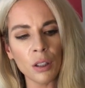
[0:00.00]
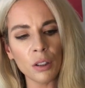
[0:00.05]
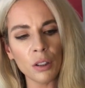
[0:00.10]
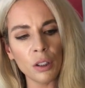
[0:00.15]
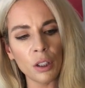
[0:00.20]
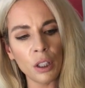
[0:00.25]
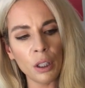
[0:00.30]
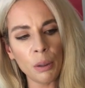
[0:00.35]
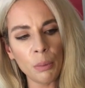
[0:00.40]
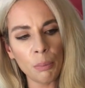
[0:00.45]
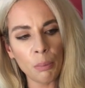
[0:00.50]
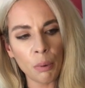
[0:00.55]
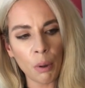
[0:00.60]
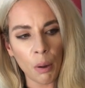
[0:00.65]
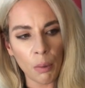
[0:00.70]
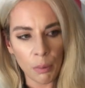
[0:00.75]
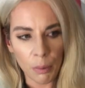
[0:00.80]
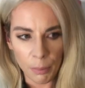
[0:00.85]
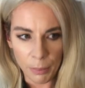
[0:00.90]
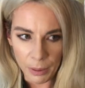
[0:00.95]
So you
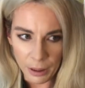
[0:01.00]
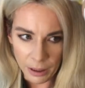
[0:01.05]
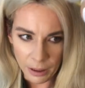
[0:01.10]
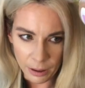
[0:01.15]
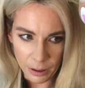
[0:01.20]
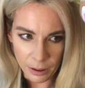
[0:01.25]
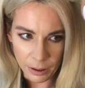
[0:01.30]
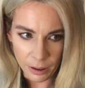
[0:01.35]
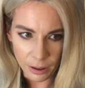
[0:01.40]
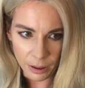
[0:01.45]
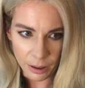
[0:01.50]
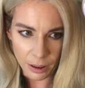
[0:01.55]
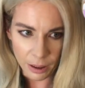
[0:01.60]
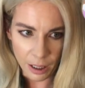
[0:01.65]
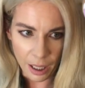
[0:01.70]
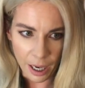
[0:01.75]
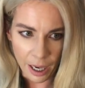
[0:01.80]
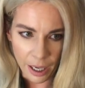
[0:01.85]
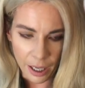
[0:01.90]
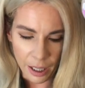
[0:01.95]
probably
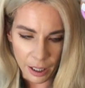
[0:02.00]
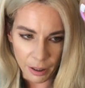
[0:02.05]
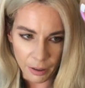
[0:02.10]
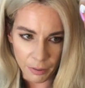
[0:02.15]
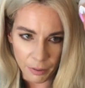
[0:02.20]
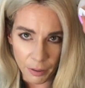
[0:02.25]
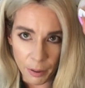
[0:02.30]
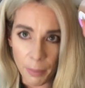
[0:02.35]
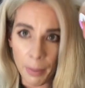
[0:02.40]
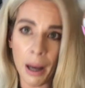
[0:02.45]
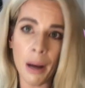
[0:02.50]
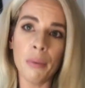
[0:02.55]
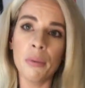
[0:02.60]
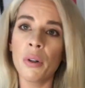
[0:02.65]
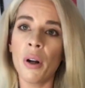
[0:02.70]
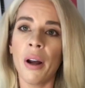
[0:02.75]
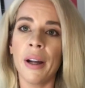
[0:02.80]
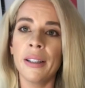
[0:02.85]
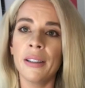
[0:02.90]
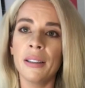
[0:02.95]
save about
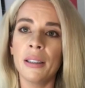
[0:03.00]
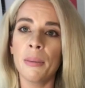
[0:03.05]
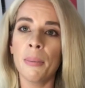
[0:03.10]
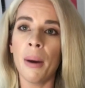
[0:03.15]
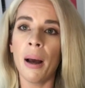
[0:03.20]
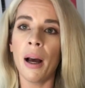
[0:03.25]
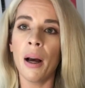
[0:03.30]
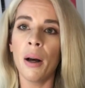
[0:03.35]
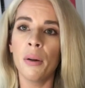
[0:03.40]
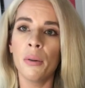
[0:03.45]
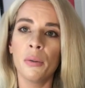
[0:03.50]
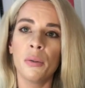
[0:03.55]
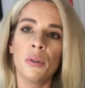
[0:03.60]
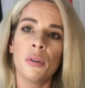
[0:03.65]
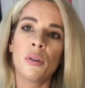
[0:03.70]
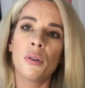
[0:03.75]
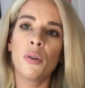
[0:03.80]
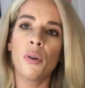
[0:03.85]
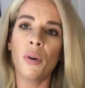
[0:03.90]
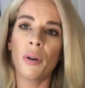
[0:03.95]

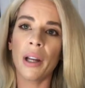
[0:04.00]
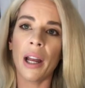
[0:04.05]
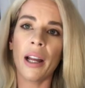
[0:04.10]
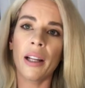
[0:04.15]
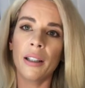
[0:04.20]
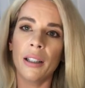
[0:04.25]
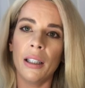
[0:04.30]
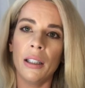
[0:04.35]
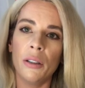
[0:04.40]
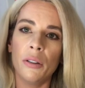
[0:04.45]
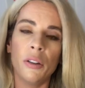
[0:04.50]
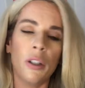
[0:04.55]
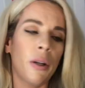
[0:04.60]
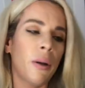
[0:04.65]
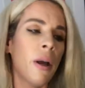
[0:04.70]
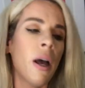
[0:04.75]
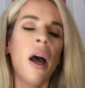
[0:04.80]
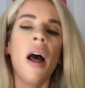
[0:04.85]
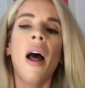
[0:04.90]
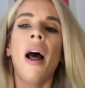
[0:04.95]
£90 not getting these 2.
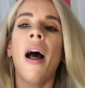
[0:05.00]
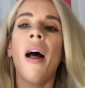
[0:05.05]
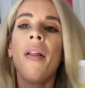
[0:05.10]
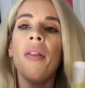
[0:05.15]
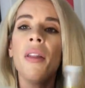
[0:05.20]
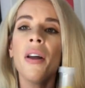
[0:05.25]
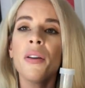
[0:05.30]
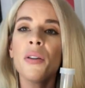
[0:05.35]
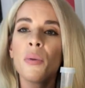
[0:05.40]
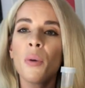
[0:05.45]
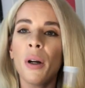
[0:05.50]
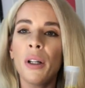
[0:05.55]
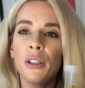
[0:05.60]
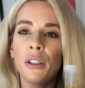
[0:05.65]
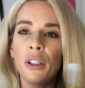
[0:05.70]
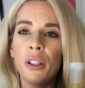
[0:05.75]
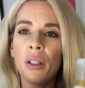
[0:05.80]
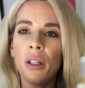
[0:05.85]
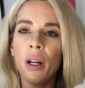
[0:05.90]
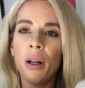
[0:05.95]
And that's what I
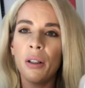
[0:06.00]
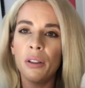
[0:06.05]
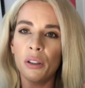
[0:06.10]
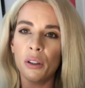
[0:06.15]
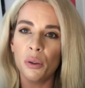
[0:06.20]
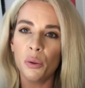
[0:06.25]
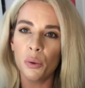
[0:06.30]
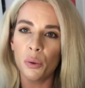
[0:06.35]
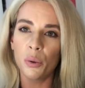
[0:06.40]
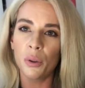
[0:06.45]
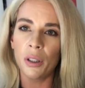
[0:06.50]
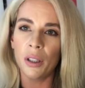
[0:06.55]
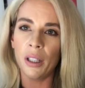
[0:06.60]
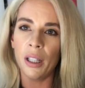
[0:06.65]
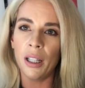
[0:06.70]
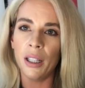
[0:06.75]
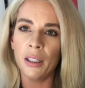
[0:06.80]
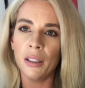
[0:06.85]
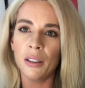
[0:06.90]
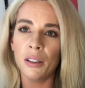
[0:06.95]
do now, I just order
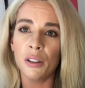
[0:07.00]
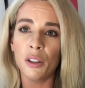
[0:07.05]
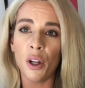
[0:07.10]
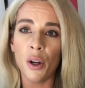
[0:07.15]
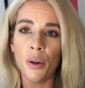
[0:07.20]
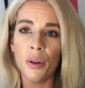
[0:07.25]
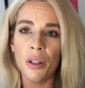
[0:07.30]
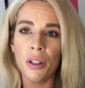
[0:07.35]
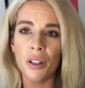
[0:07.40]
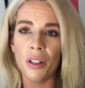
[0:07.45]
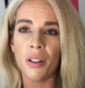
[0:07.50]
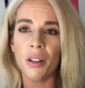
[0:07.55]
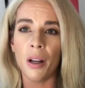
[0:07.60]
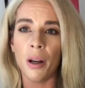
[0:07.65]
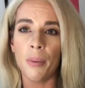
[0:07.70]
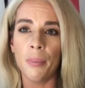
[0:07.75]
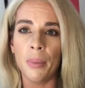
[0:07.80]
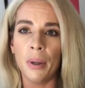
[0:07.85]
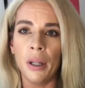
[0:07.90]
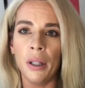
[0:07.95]
this. It's only just
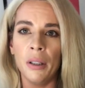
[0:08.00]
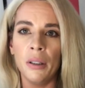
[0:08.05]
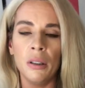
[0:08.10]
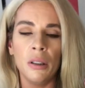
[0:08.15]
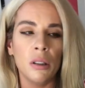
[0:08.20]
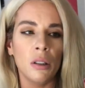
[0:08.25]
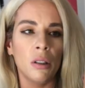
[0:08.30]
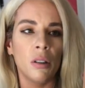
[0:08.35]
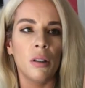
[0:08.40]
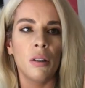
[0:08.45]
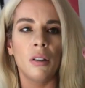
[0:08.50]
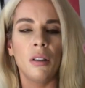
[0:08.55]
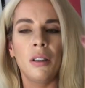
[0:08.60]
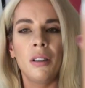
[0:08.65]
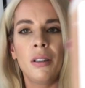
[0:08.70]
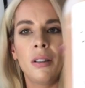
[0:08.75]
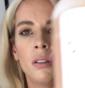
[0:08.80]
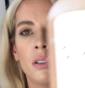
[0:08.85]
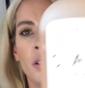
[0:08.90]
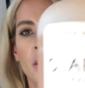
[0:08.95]
happened.
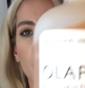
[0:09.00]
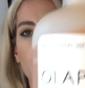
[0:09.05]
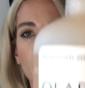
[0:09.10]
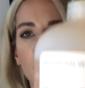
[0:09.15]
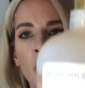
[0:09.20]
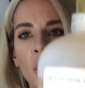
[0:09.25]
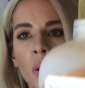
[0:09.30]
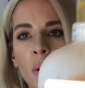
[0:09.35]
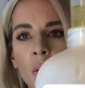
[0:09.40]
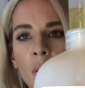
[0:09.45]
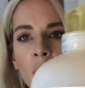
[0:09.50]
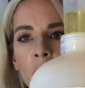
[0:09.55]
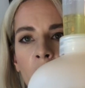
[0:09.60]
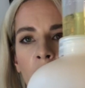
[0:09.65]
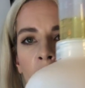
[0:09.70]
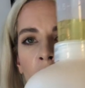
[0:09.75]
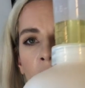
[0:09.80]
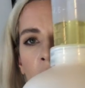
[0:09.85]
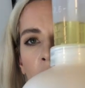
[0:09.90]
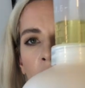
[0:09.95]
This is a new bottle.
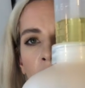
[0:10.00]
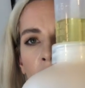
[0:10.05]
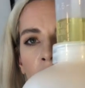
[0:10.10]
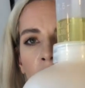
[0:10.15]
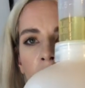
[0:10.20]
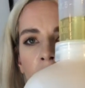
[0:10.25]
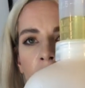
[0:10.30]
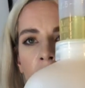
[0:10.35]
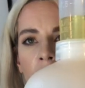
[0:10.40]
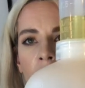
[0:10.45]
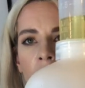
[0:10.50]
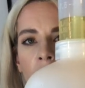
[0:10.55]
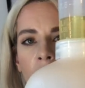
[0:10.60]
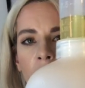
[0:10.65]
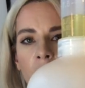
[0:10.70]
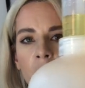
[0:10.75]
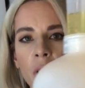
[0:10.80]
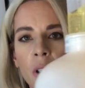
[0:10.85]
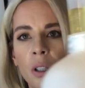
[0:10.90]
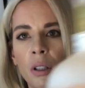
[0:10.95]
You can see I
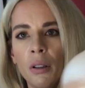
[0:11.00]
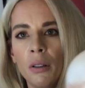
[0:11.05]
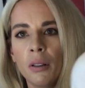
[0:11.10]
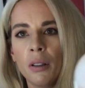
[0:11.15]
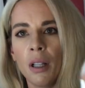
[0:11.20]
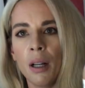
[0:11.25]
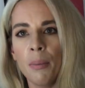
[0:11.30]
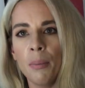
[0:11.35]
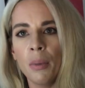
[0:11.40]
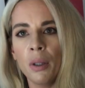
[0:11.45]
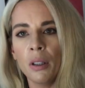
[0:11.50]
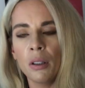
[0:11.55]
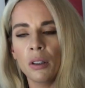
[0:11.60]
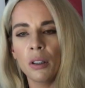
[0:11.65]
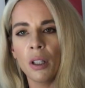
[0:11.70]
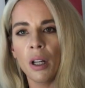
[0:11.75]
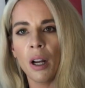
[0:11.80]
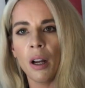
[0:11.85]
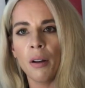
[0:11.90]
haven't used that much yet.